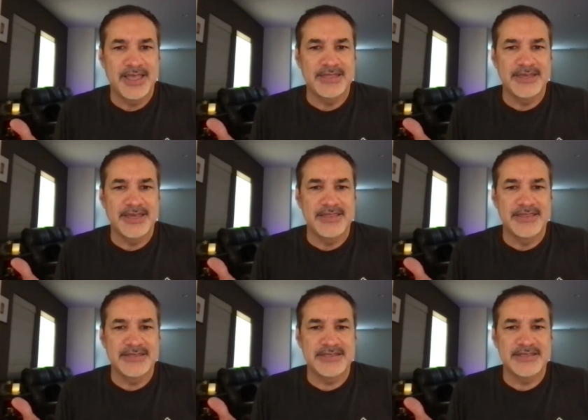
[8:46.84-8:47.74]
And
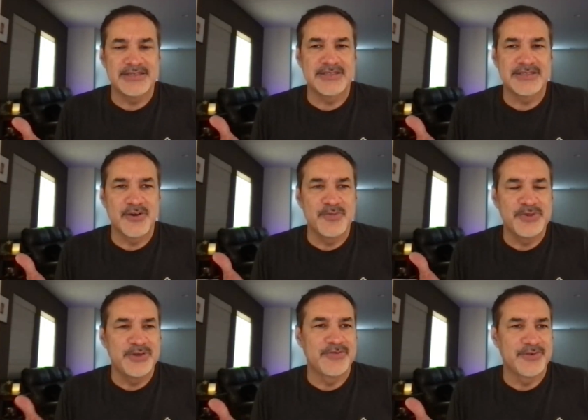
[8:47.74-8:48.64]
this is so
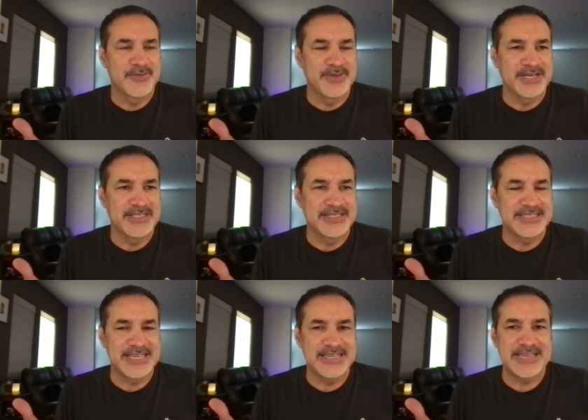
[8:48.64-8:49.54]
beautiful because it
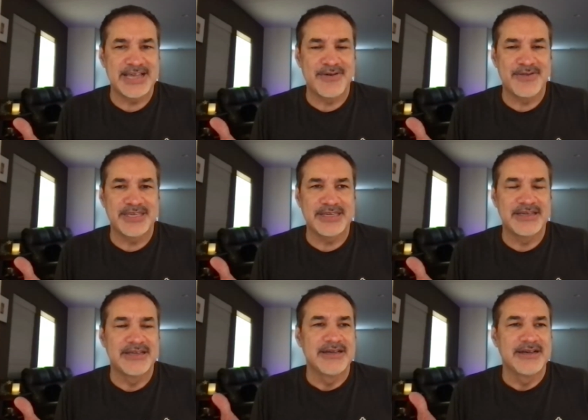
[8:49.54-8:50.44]
takes out
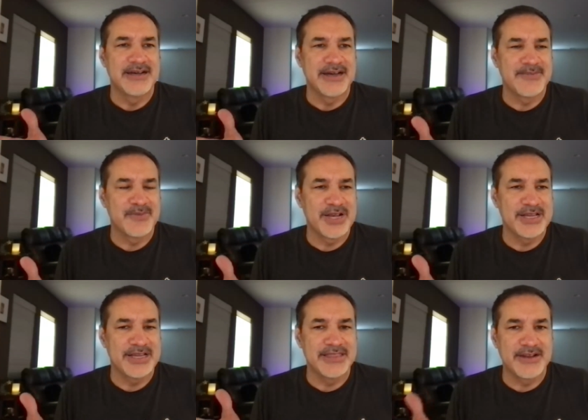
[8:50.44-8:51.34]
the I'm
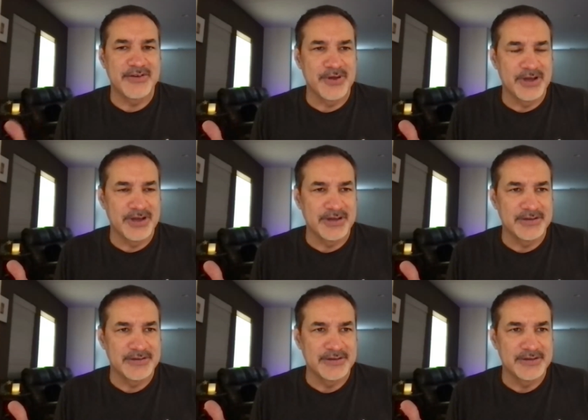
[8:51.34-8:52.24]
right and they're wrong.
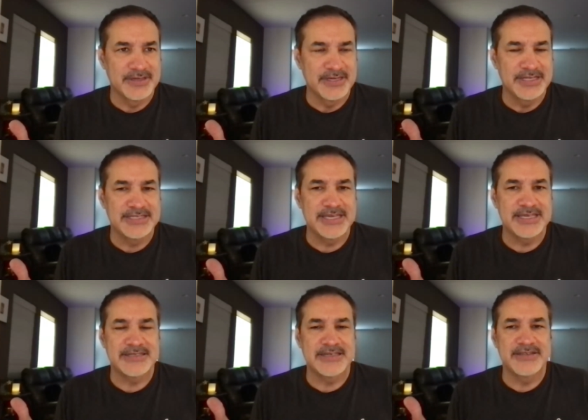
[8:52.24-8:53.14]

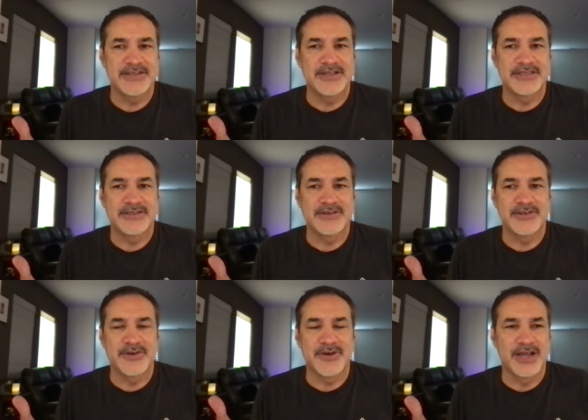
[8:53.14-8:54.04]

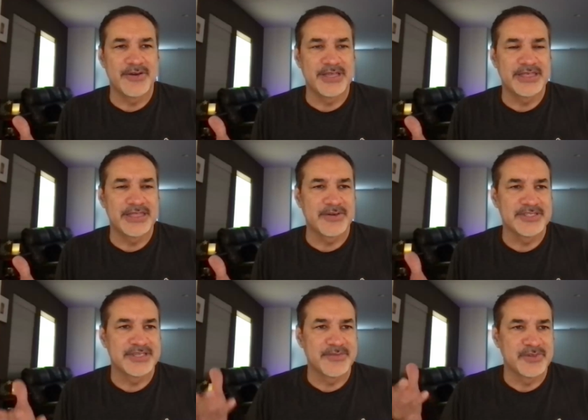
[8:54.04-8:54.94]
You're honoring that there
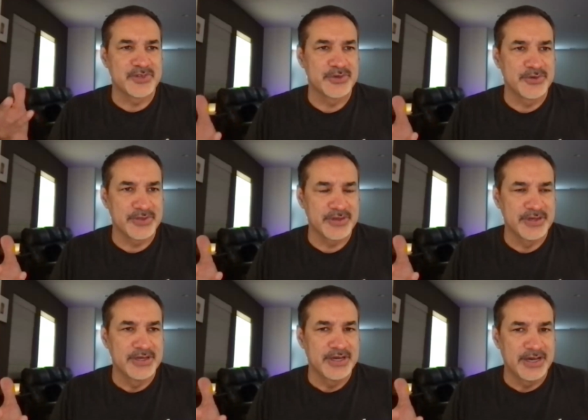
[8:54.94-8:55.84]
is some truth
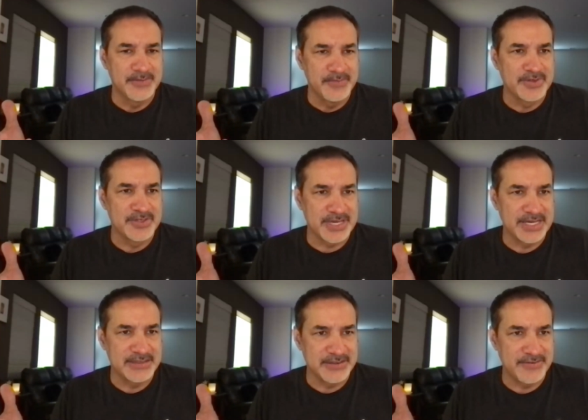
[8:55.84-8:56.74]
on both
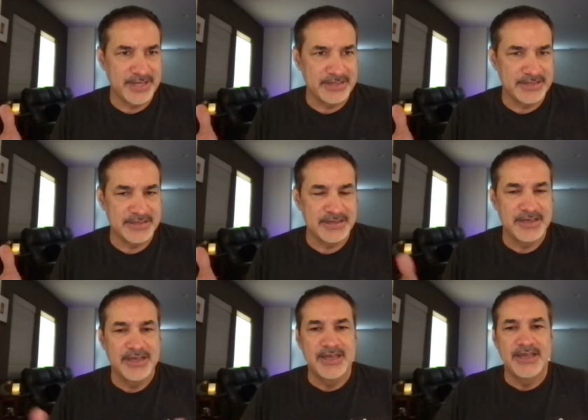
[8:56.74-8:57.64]
sides of the fence.
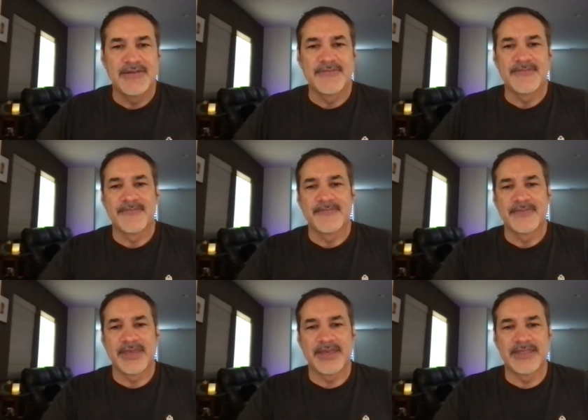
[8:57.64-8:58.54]

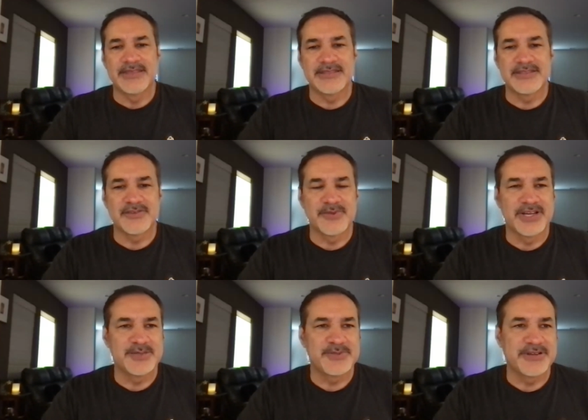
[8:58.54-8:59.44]
And this
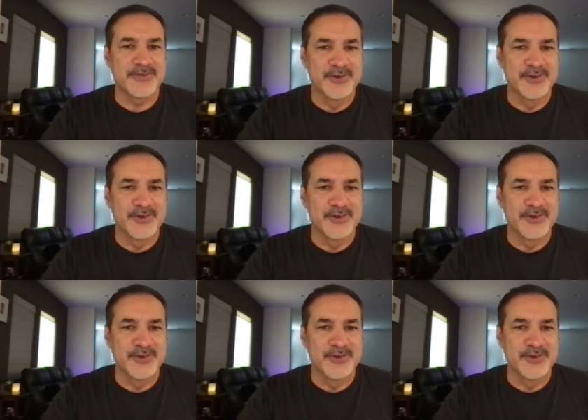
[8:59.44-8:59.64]
reminds me of